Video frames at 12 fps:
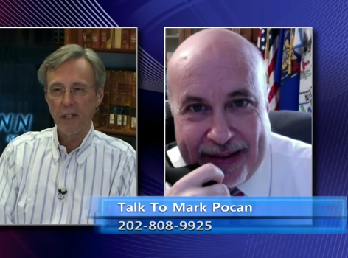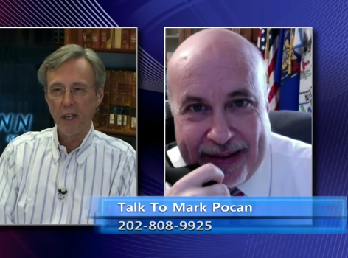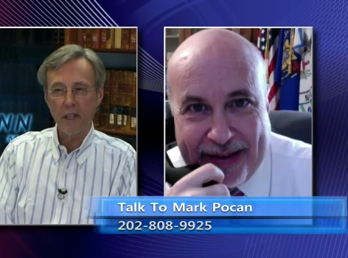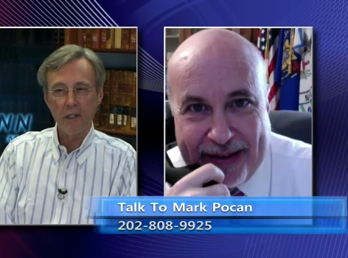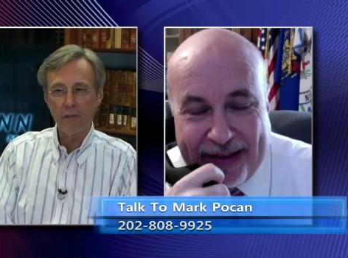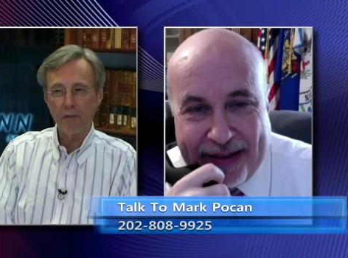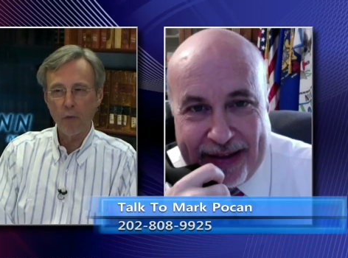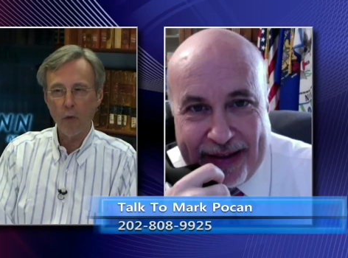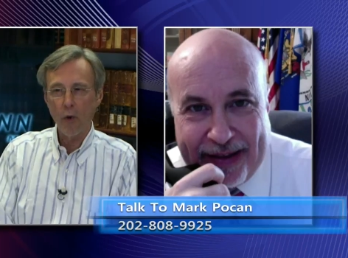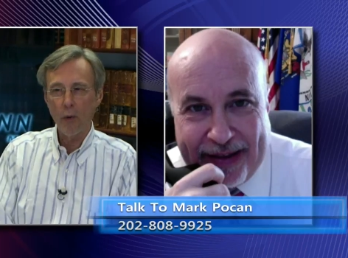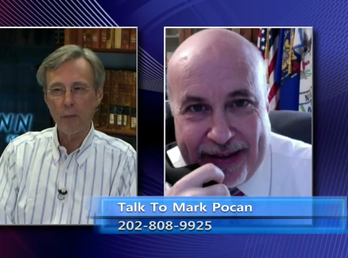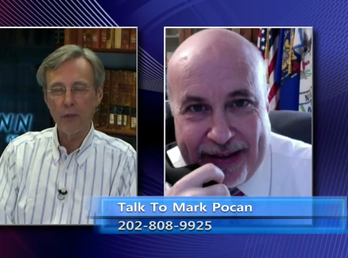
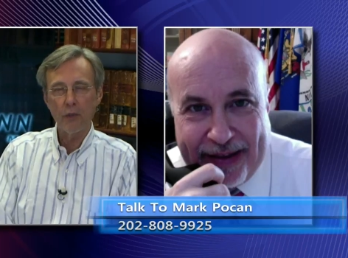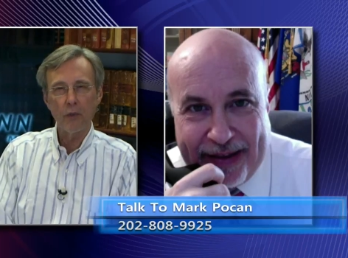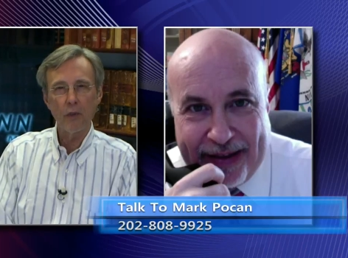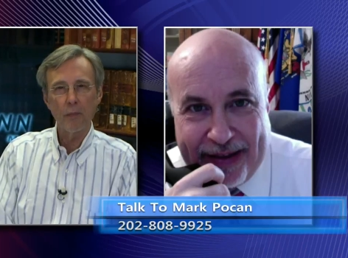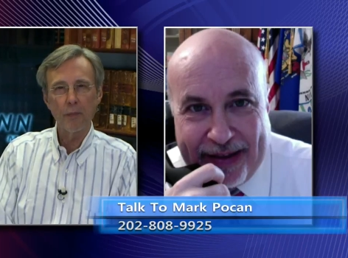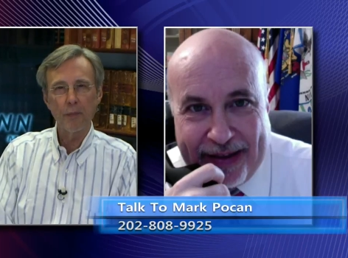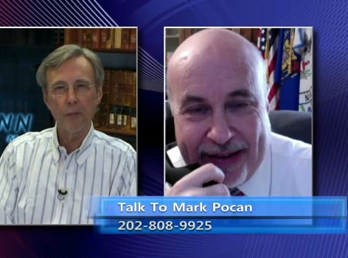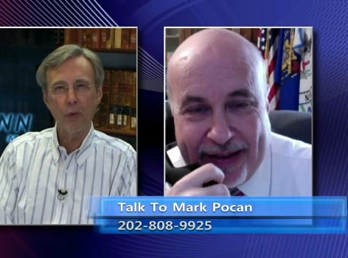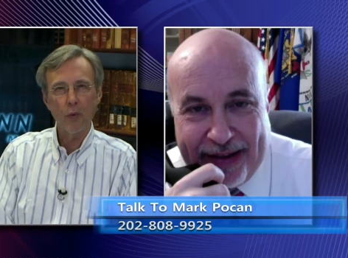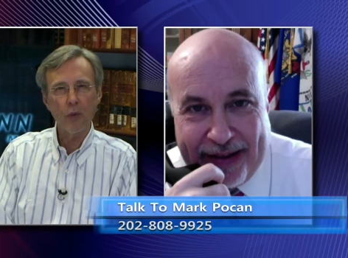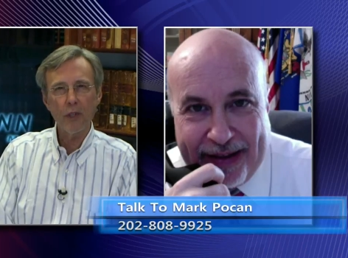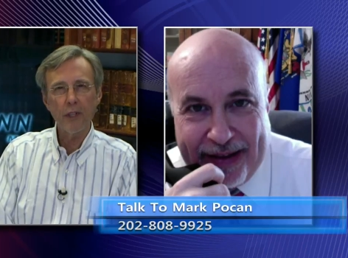Speaker 1: uninformed or
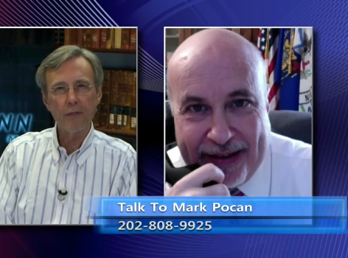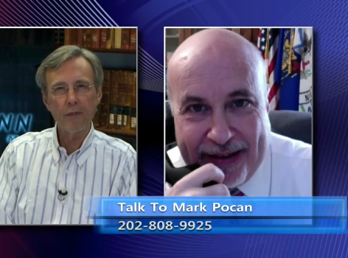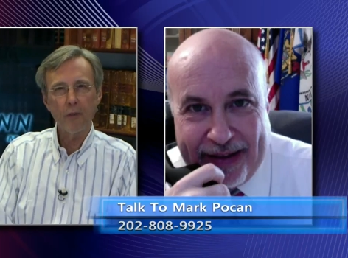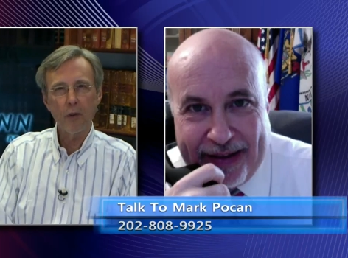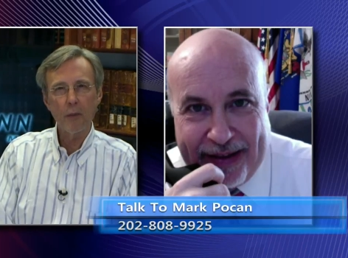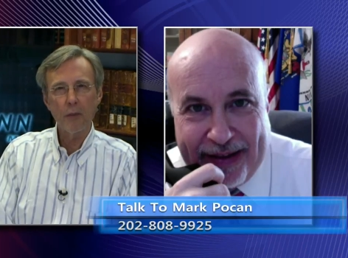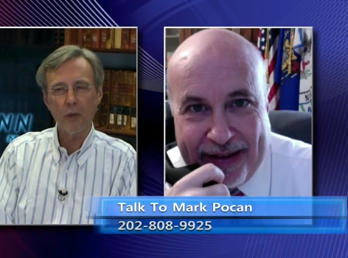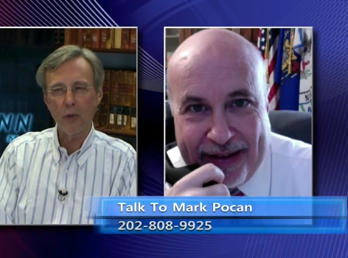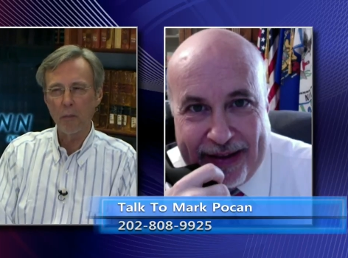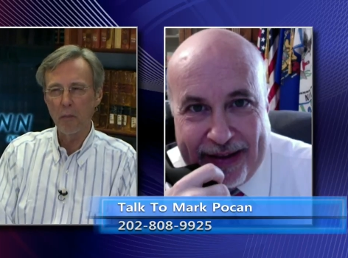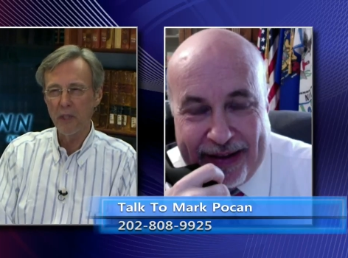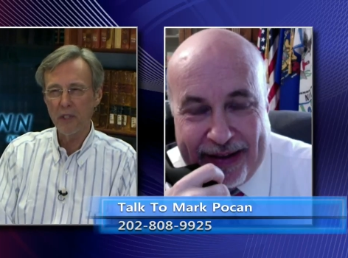poorly informed
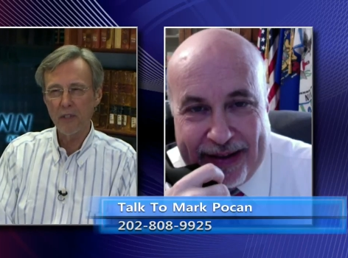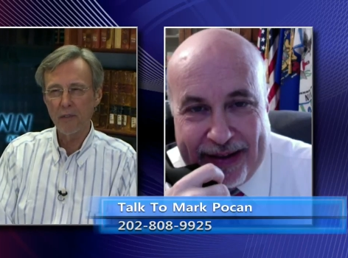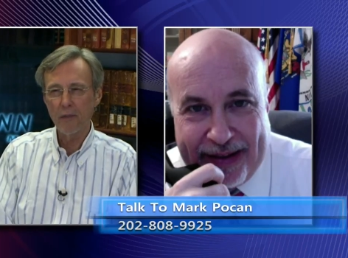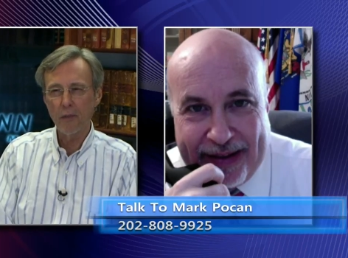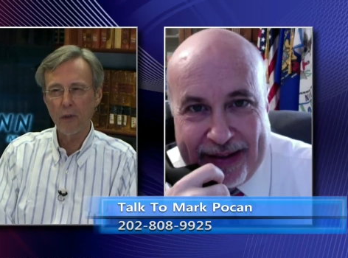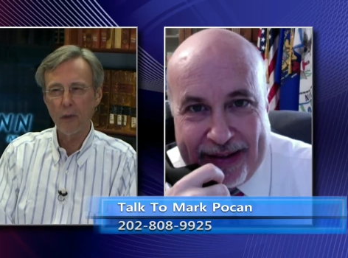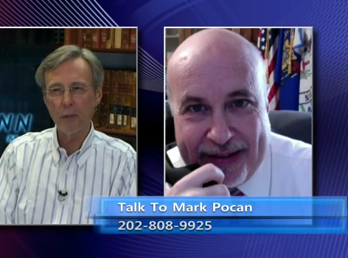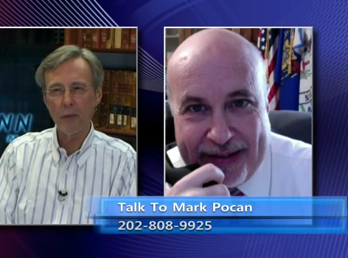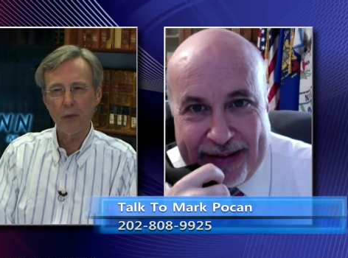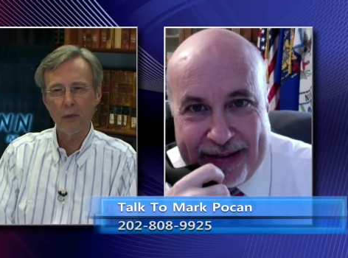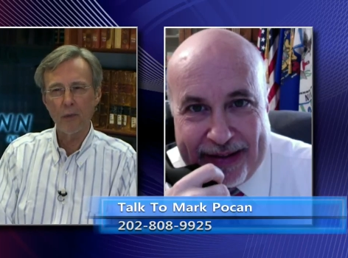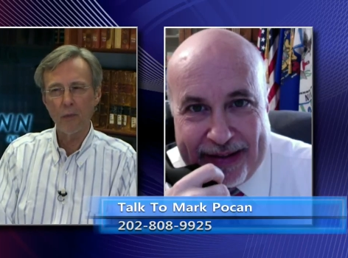or
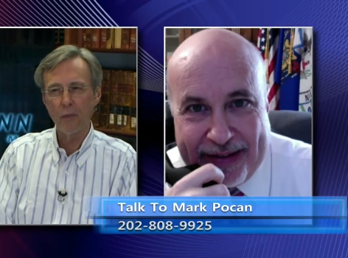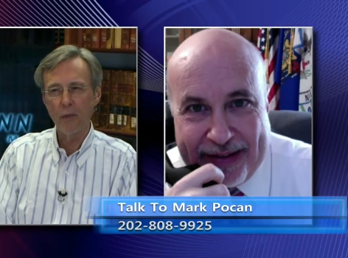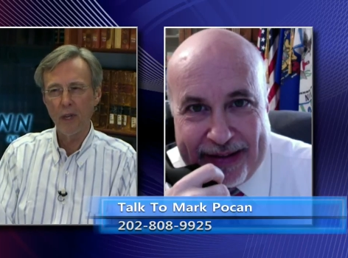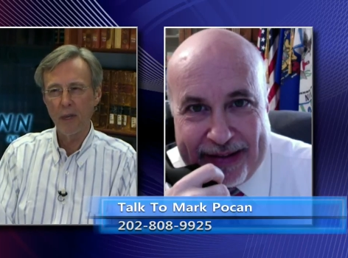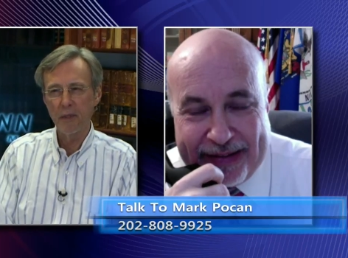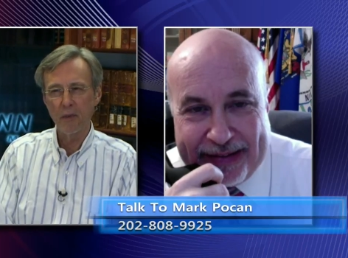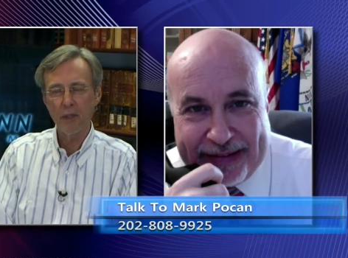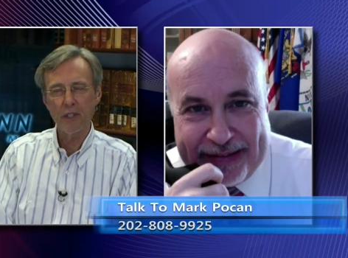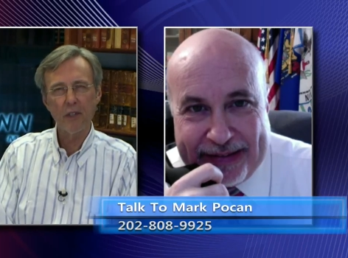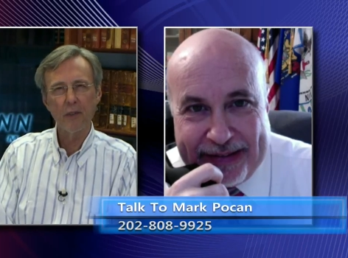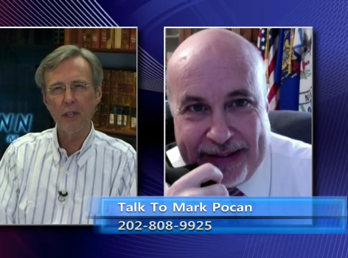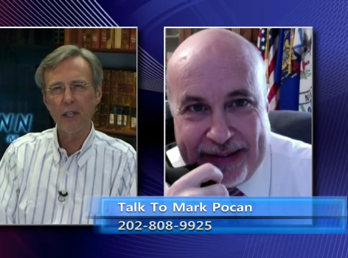misinformed or I mean,
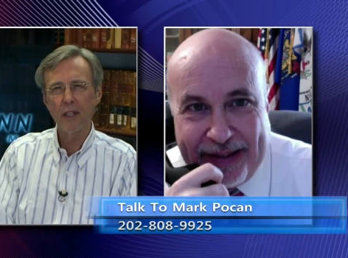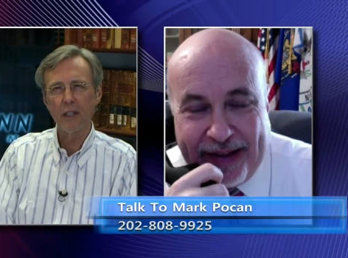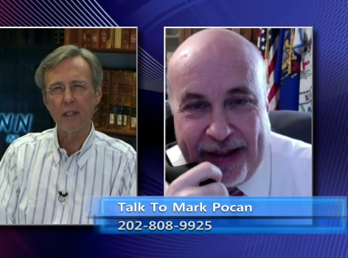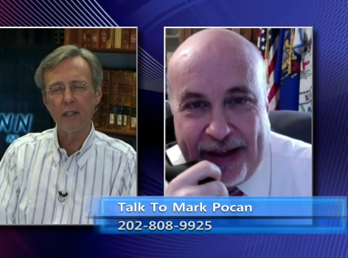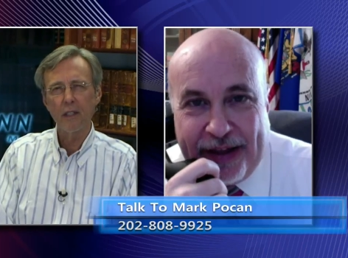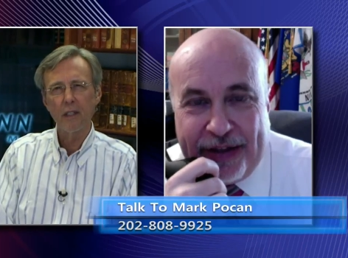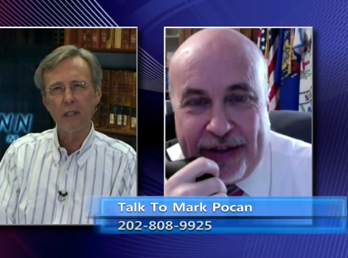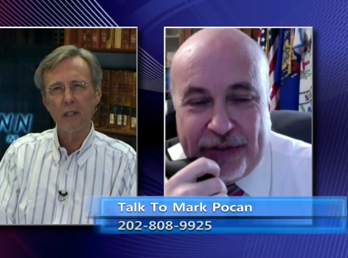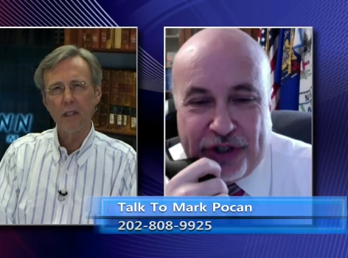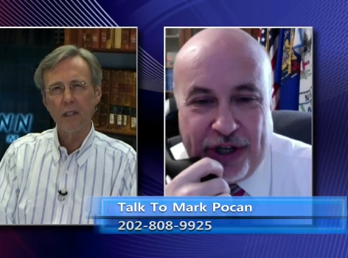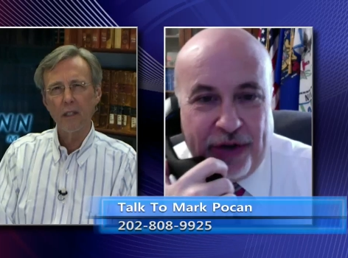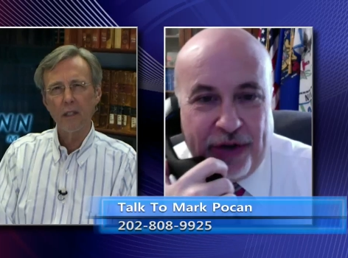what's going on?
Speaker 2: You know,
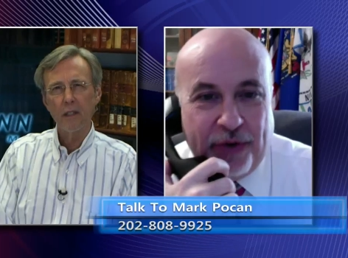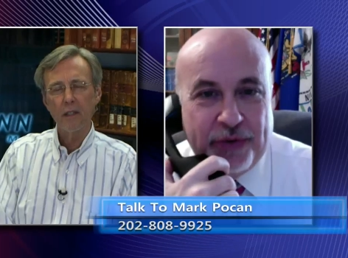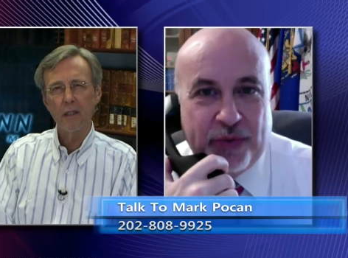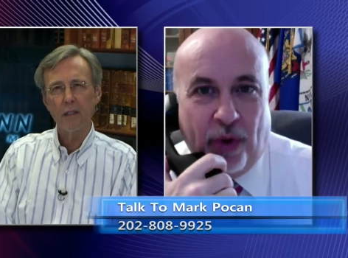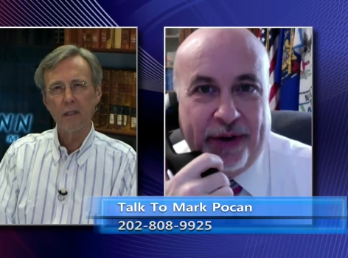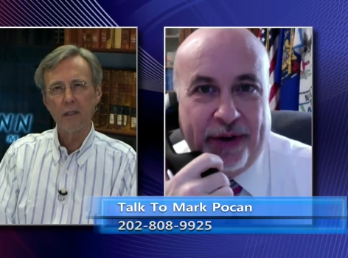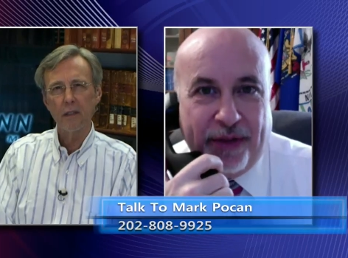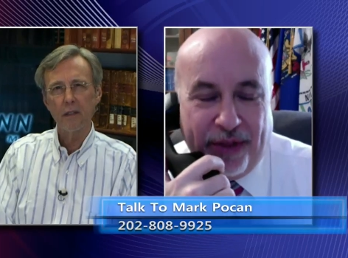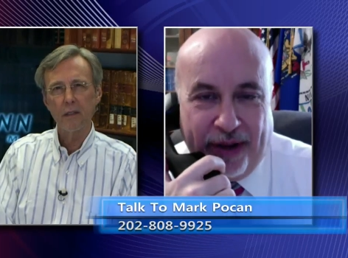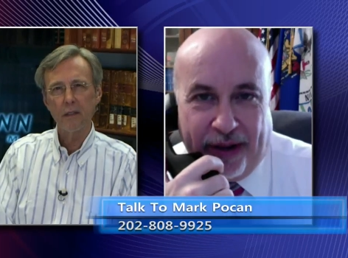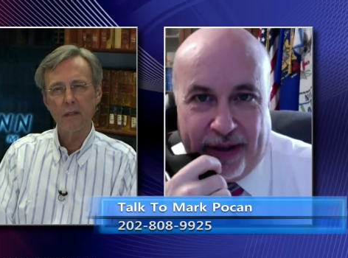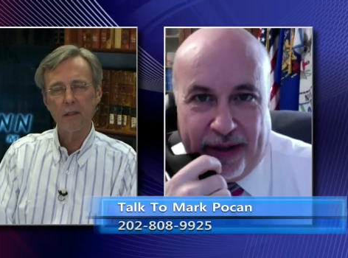she knows one
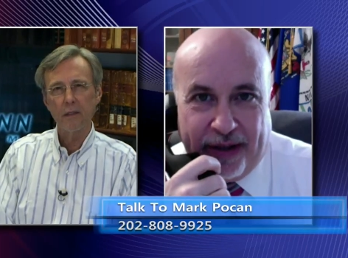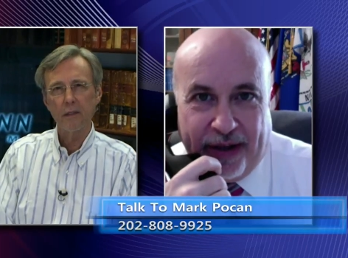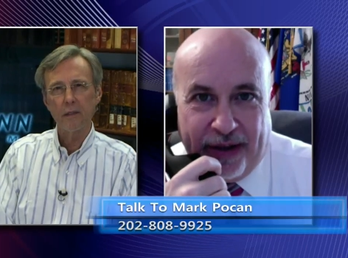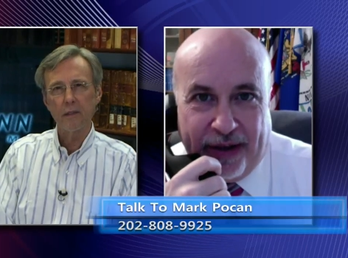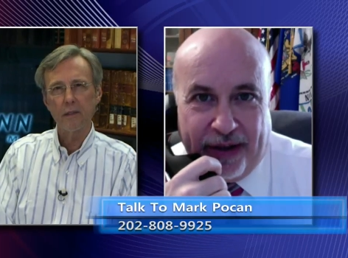thing, uh,